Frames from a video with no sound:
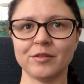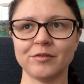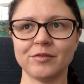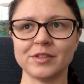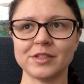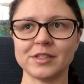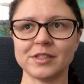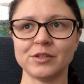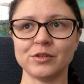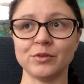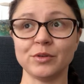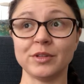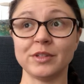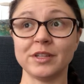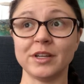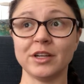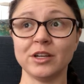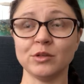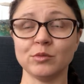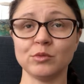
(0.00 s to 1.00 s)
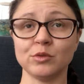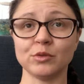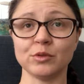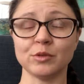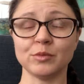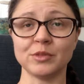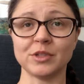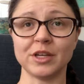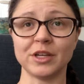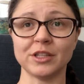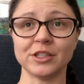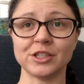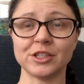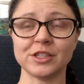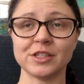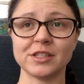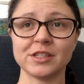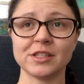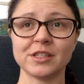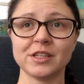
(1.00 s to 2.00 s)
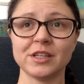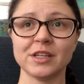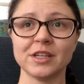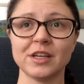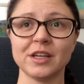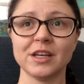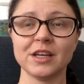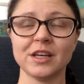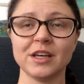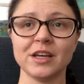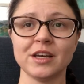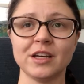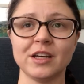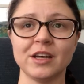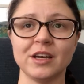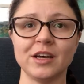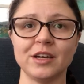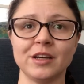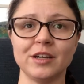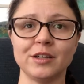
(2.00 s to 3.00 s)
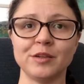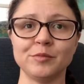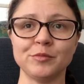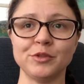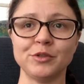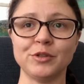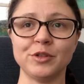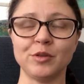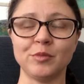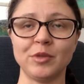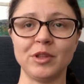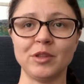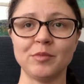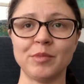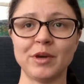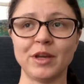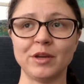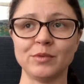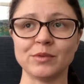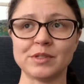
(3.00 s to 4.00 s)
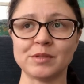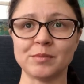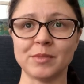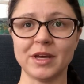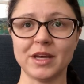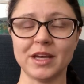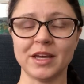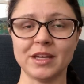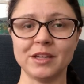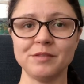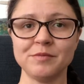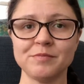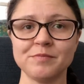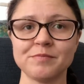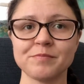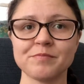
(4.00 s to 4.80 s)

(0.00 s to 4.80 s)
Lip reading: visit to a terrible rheumatologist who told me the pain was in my head,